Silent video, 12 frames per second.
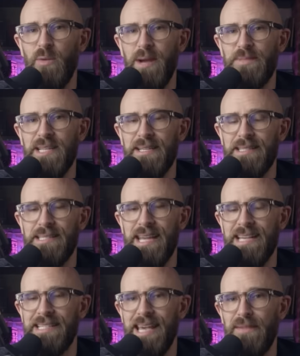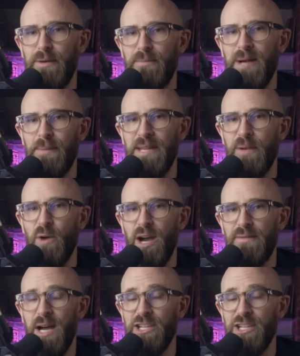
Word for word: websites, stay safe on public Wi-Fi,